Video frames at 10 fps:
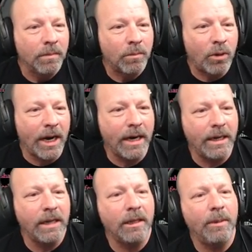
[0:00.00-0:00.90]

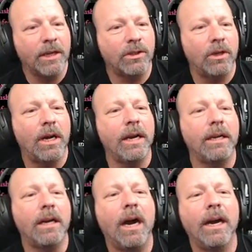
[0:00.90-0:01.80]
Brandon, the Mixer
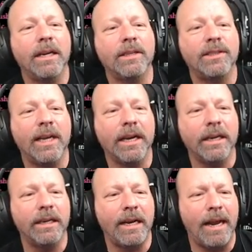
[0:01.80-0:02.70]
99 in
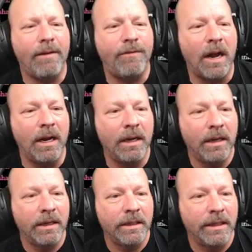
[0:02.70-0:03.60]
second. F
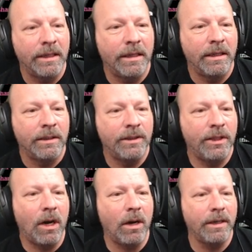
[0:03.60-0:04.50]

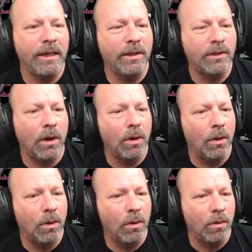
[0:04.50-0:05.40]

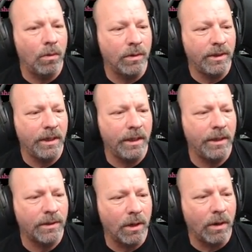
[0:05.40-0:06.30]
Dioniso.
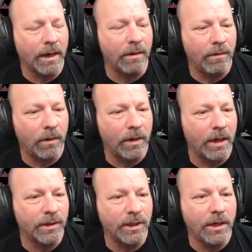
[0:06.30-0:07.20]
Dioniso. I gotta learn how
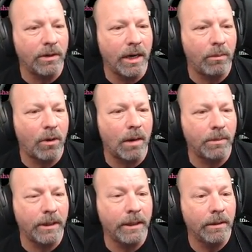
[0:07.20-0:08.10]
to say your name
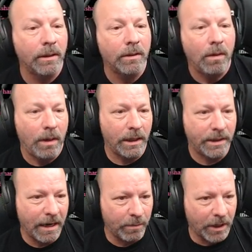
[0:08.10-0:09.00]
properly. And
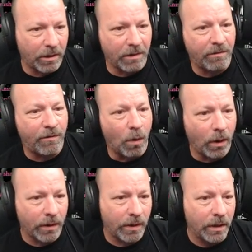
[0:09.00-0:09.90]
Dave Blair in
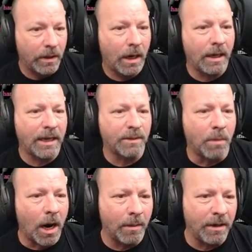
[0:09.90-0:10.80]
fourth. Alas
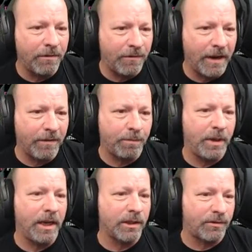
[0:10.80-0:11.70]
Mom in fifth.
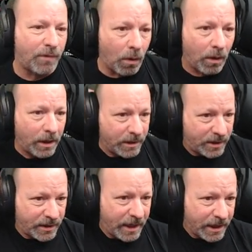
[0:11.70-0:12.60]
PS4 in
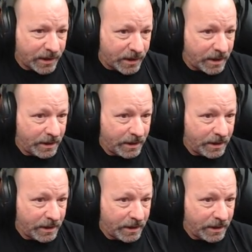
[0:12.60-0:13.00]
sixth.